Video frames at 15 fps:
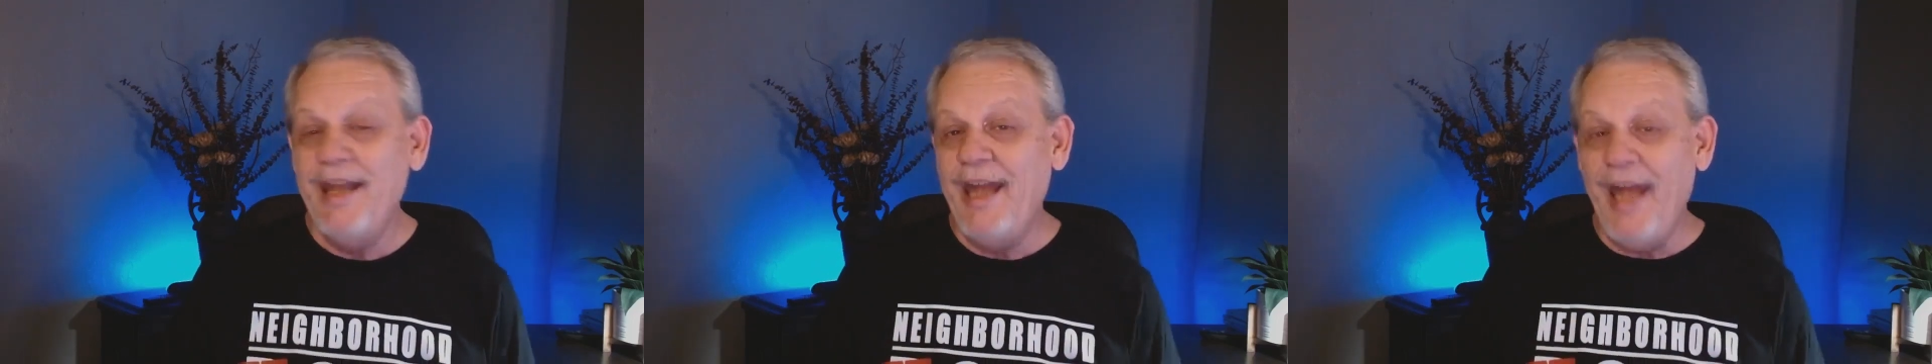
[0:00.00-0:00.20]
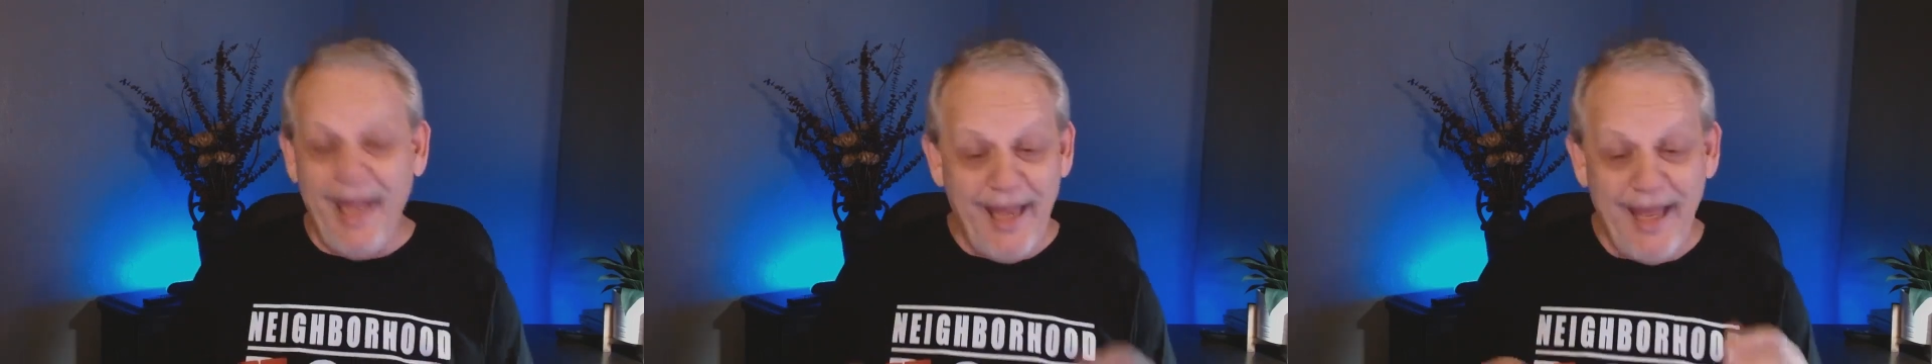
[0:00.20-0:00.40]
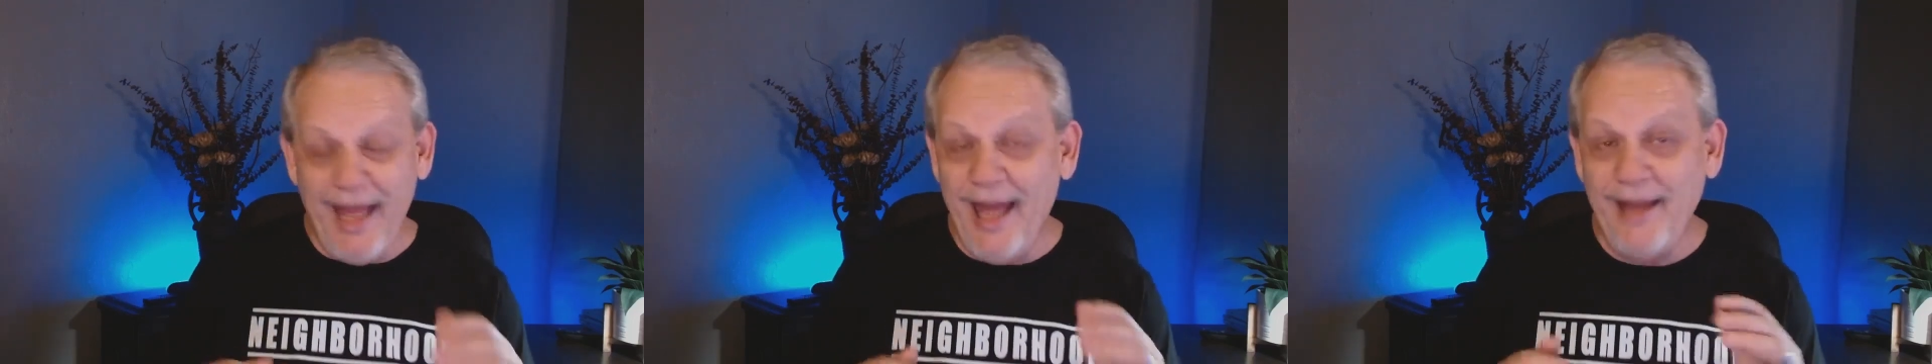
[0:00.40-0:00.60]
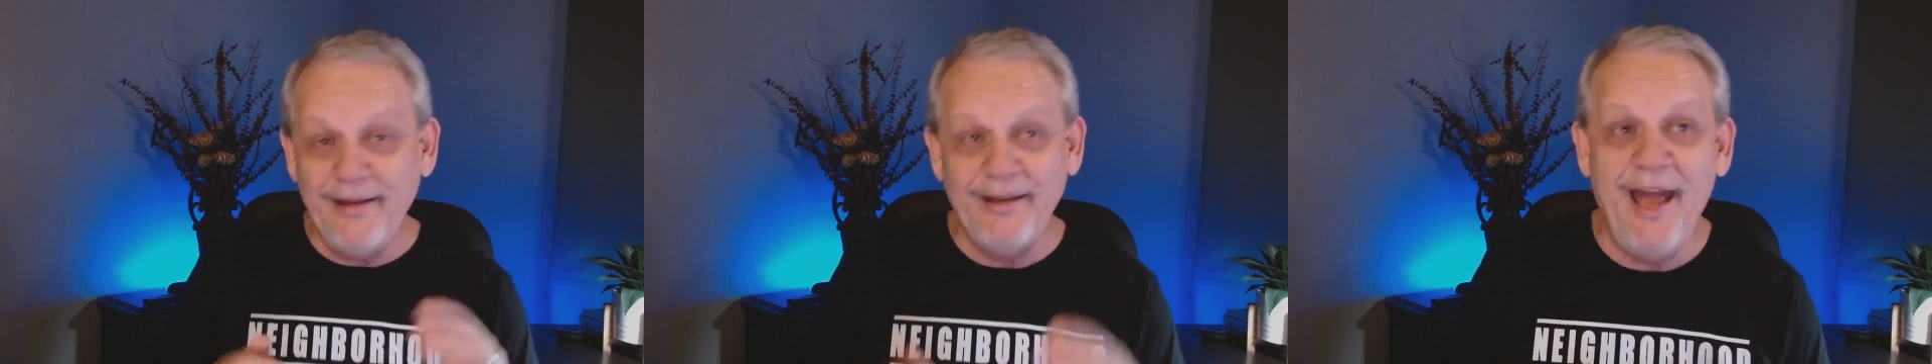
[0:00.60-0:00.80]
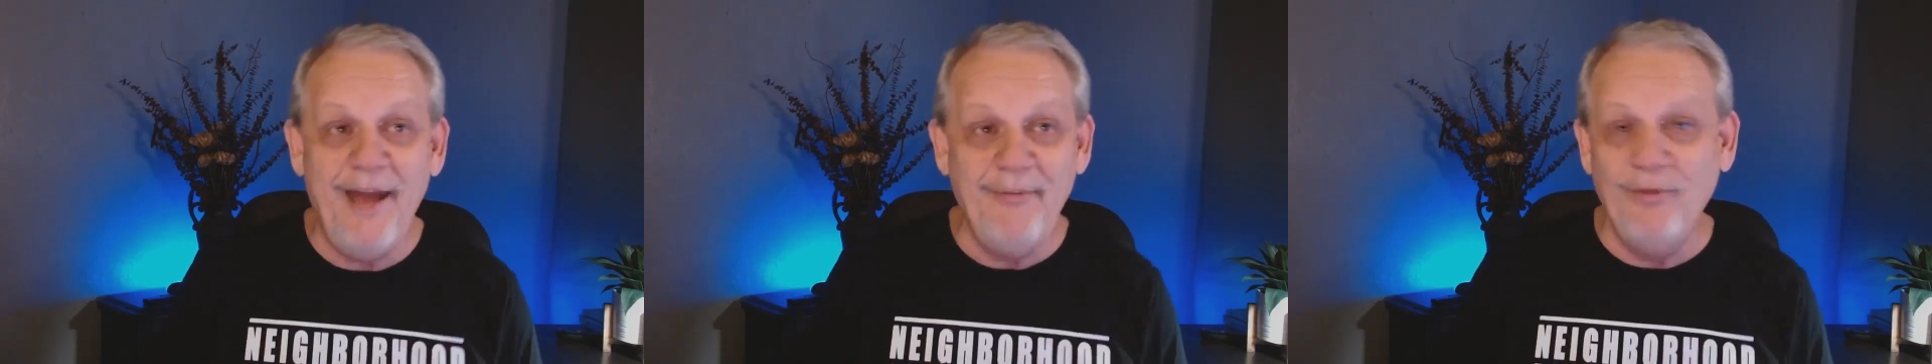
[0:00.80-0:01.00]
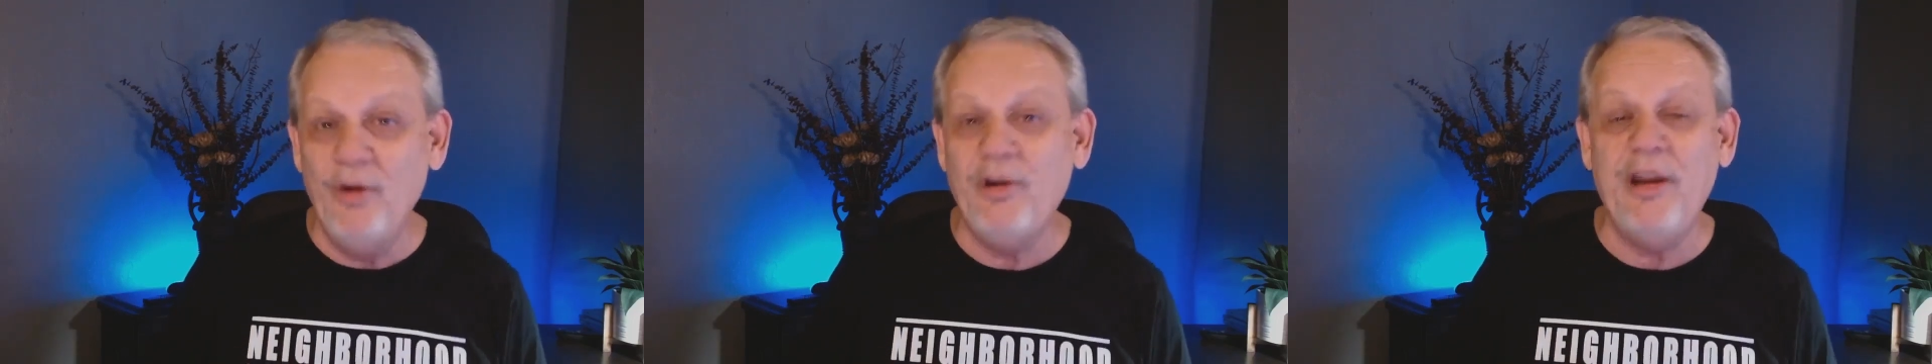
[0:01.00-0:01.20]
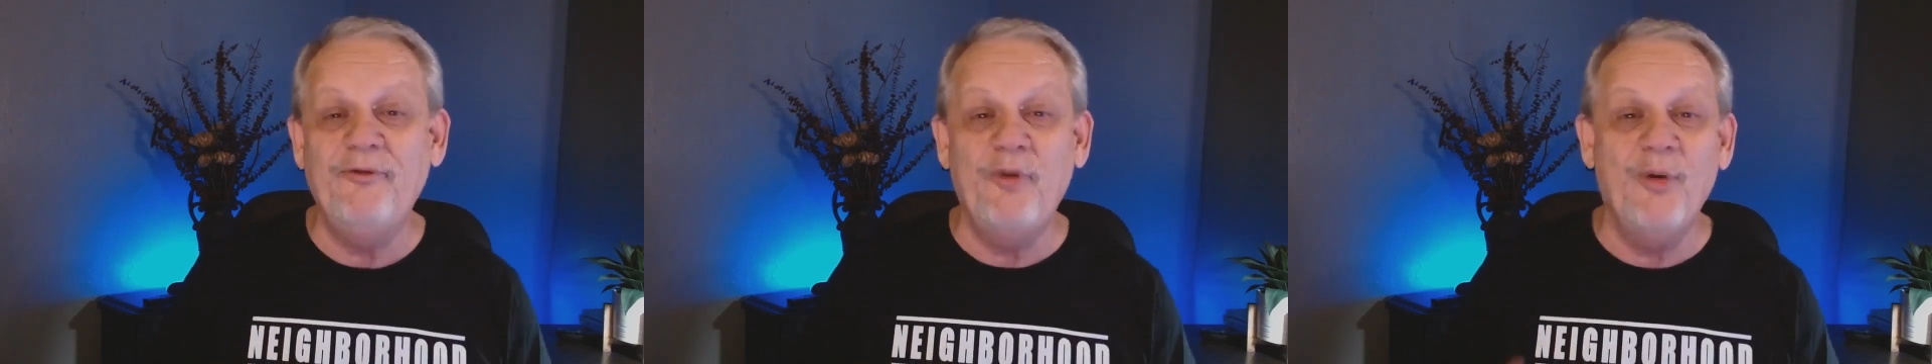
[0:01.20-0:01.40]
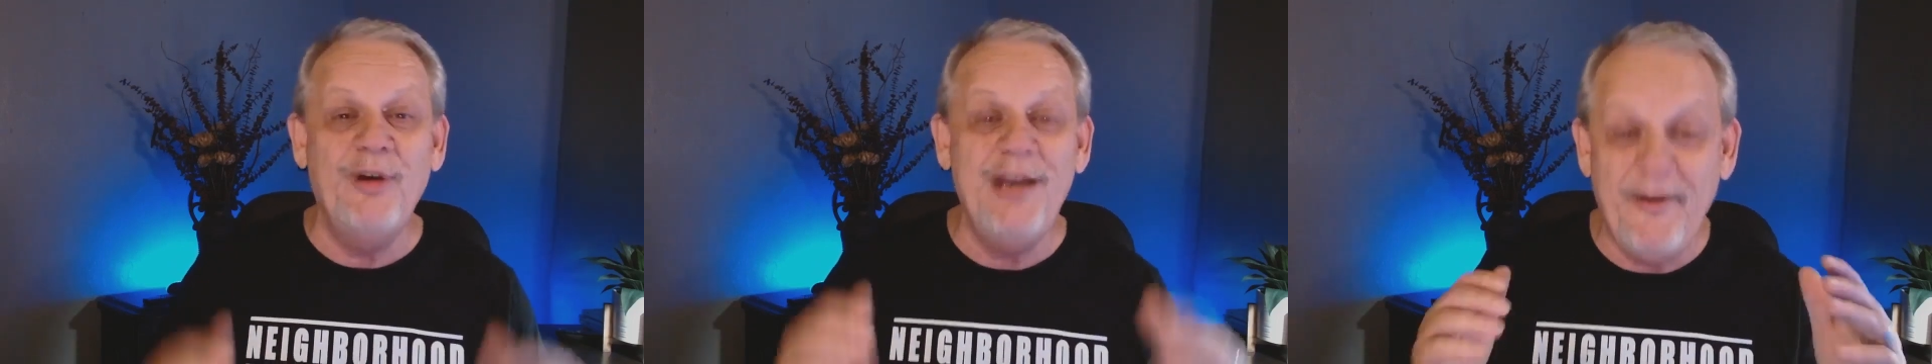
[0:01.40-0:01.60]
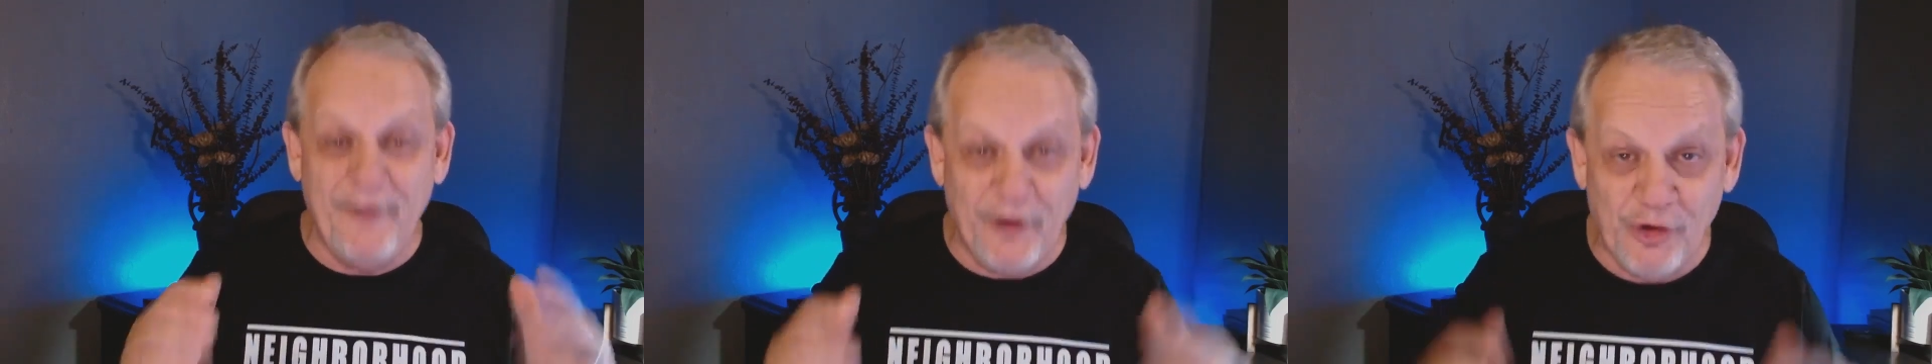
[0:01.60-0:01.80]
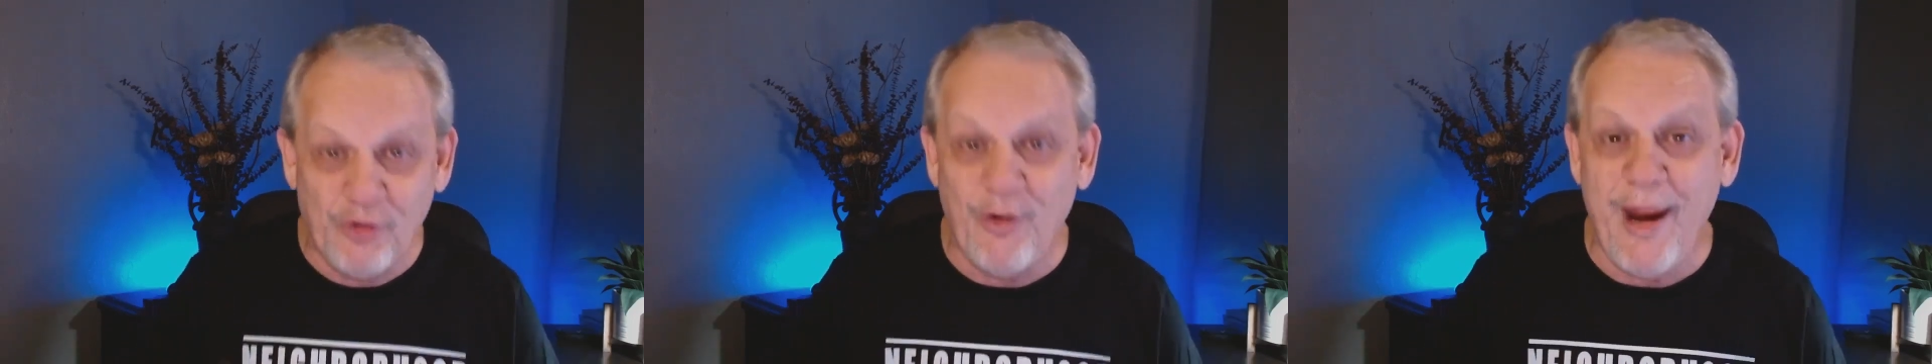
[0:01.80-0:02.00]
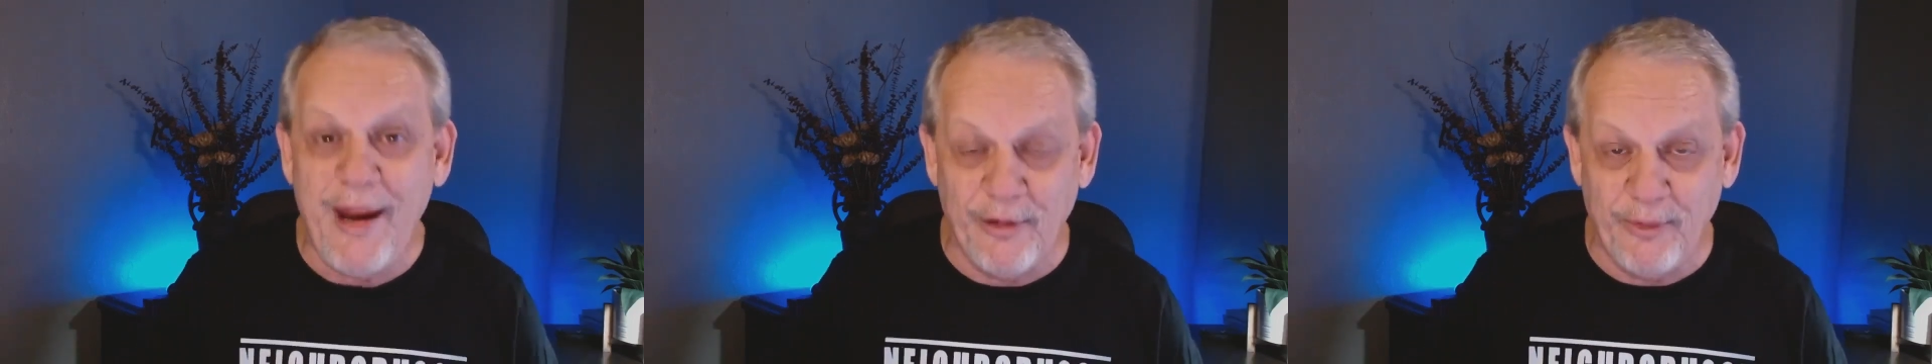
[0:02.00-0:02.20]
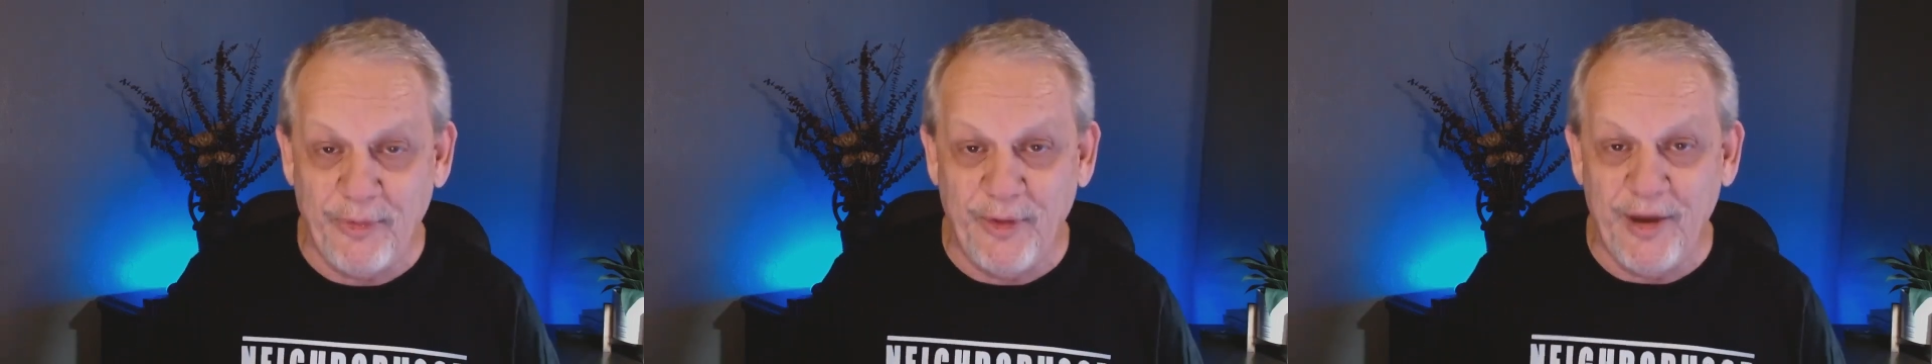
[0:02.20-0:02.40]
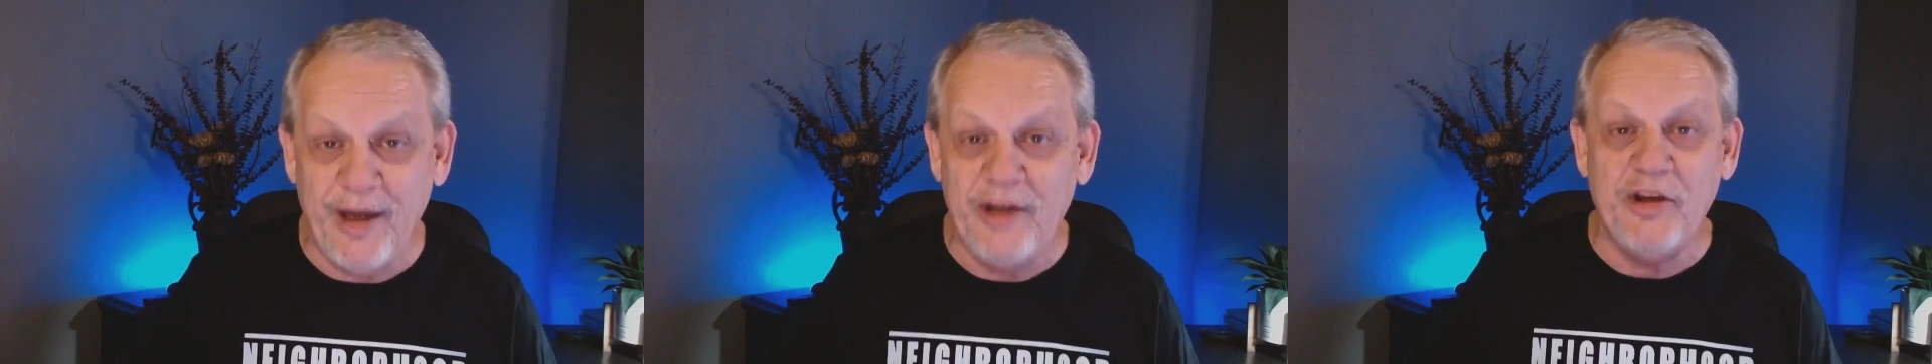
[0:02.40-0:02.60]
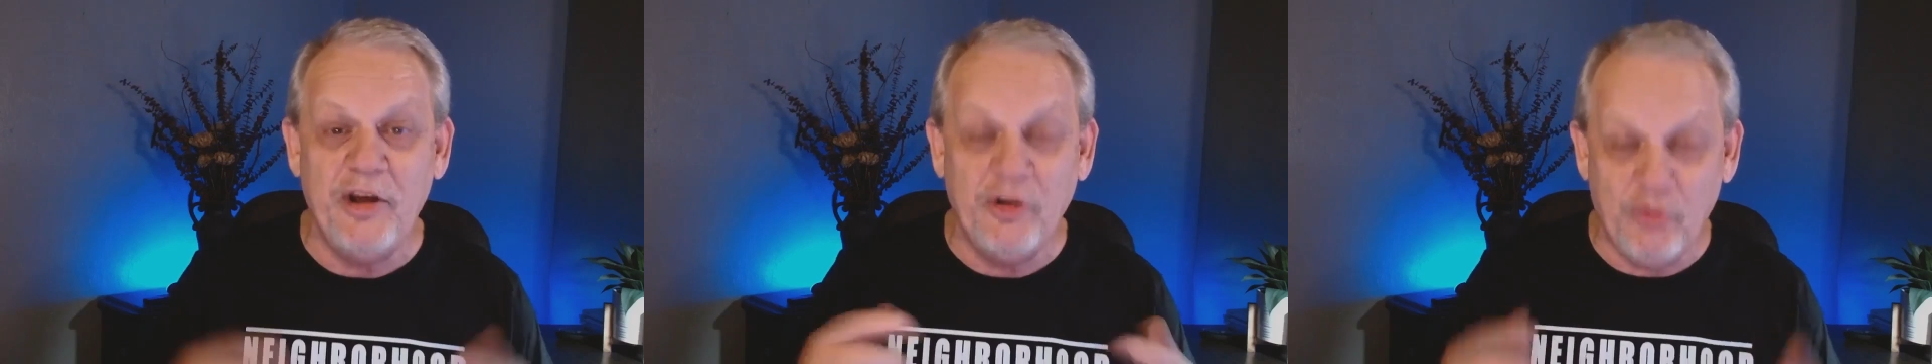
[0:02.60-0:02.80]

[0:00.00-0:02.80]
I, I, am looking for even greater things in